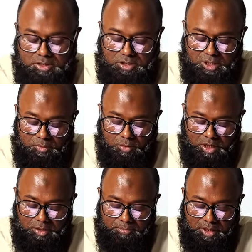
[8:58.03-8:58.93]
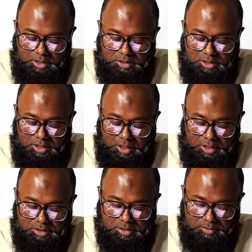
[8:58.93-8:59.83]
dy by
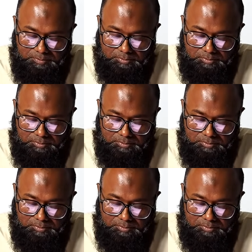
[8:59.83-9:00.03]
dx